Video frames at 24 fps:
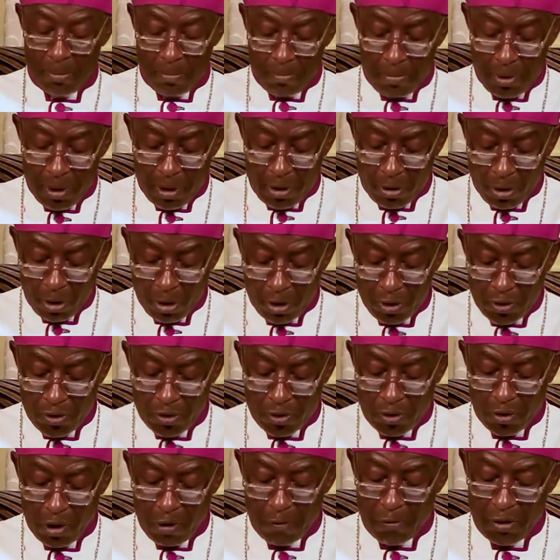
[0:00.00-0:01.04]

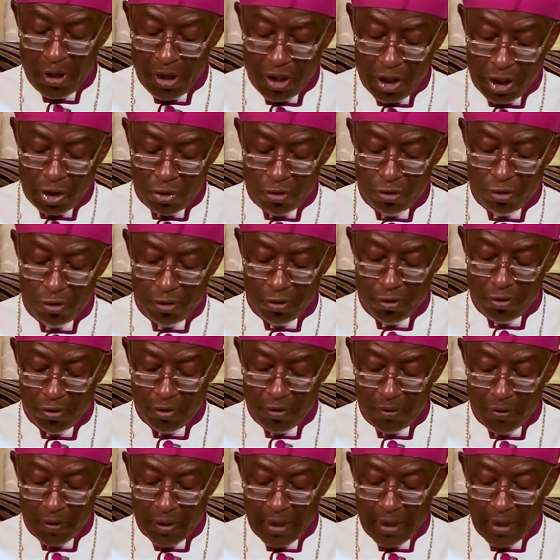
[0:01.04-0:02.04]
because of His truth.